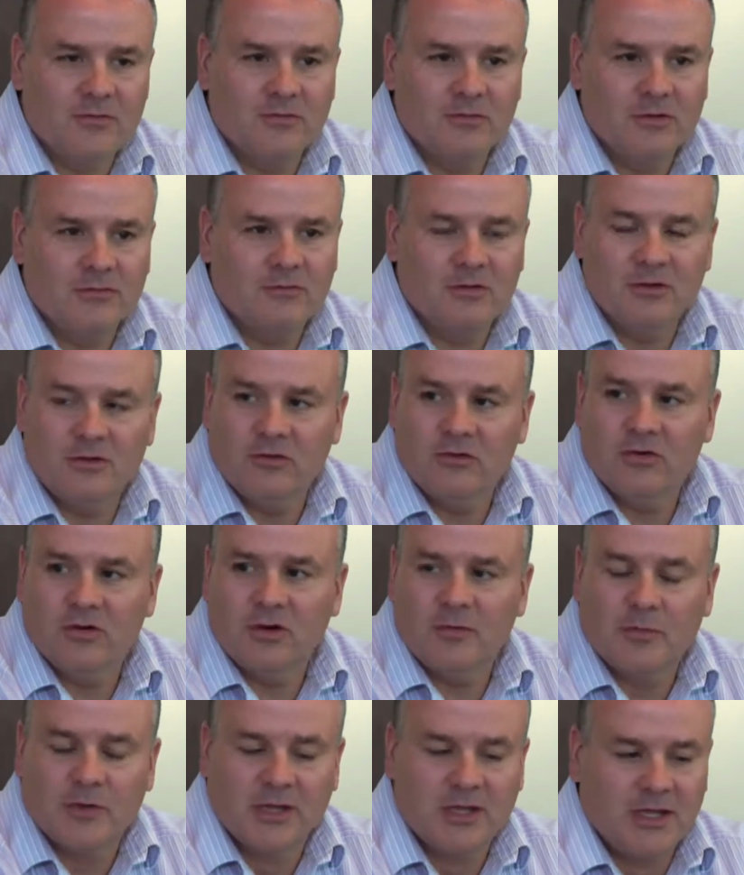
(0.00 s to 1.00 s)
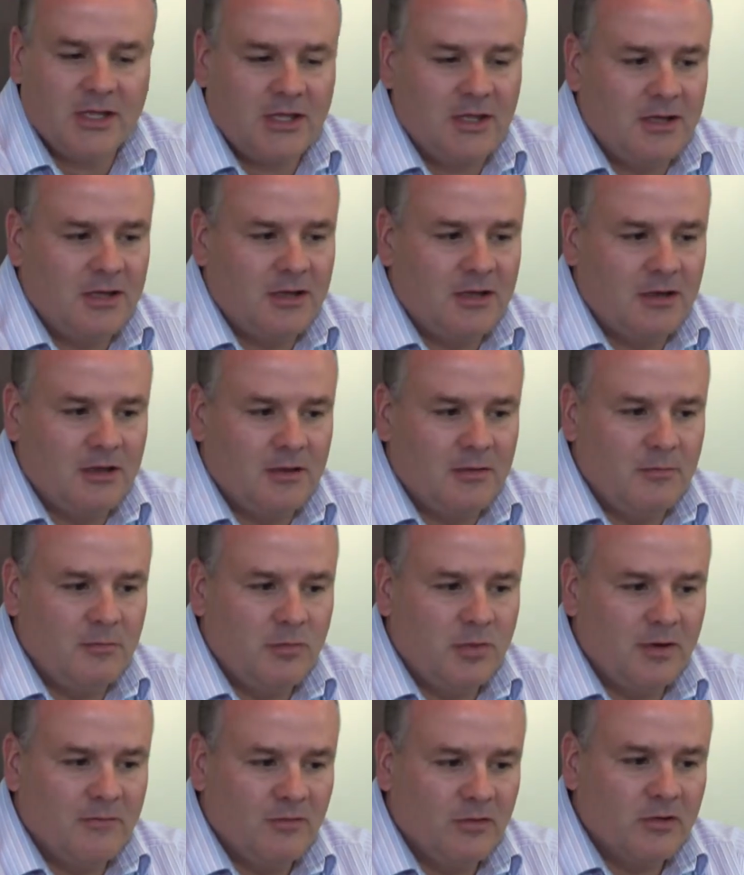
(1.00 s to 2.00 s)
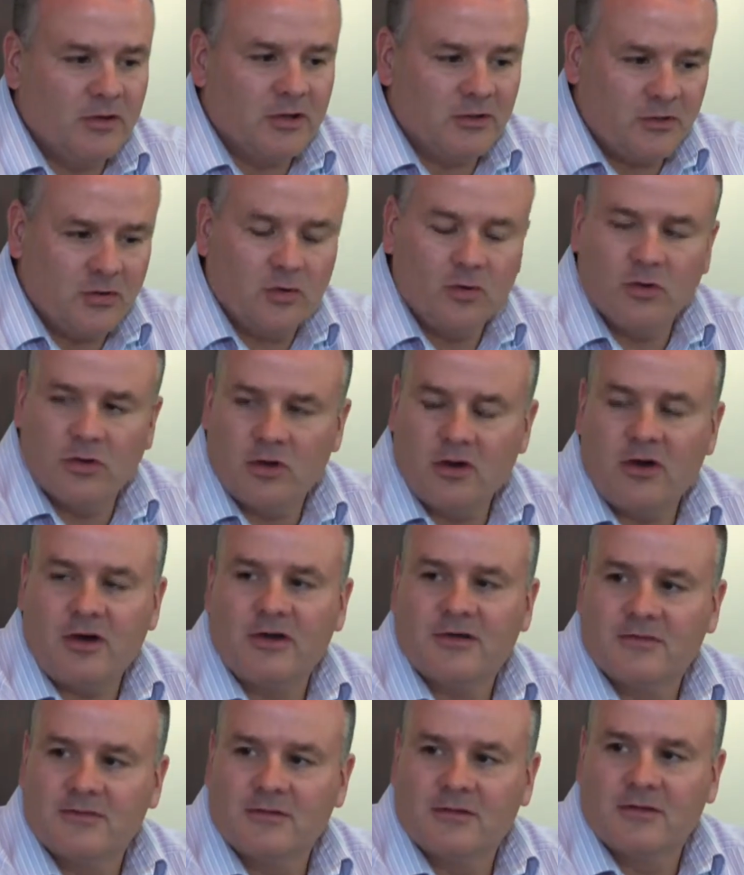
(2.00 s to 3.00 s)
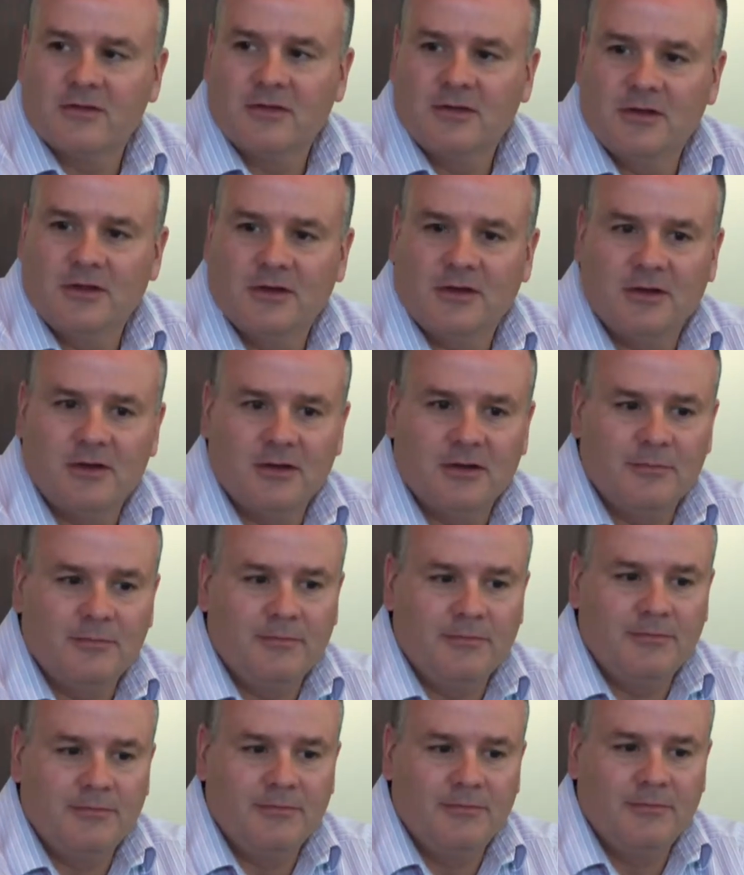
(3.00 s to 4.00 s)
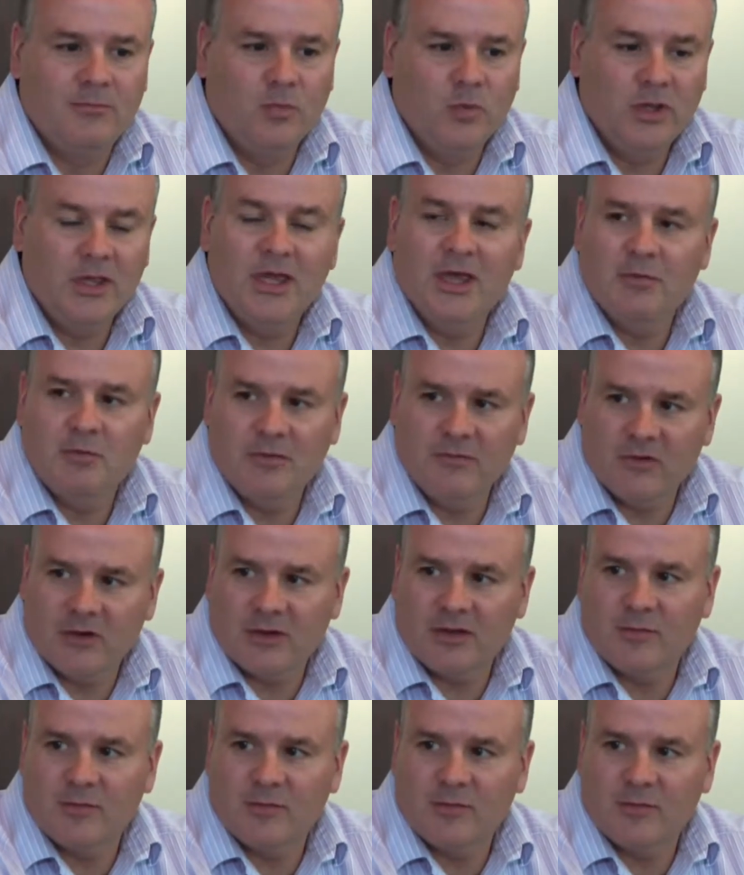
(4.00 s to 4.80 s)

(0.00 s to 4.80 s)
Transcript: or even in Europe. But if you look at total cost, we can be very